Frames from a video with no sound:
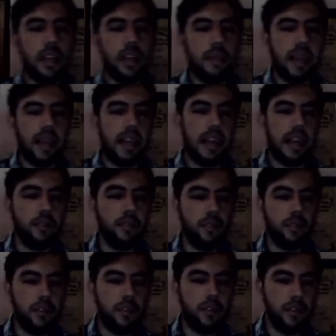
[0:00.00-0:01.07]
Yeah, my king
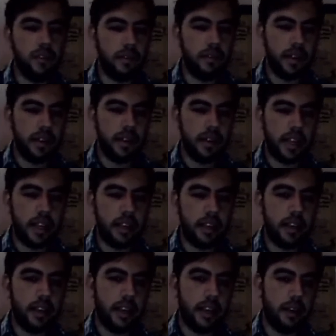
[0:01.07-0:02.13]
can control
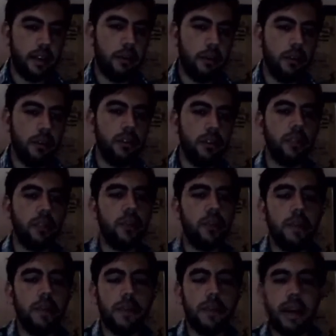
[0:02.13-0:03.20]
all
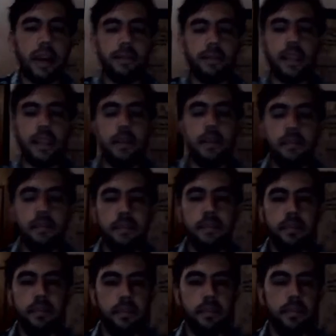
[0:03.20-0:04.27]
those squares from f7.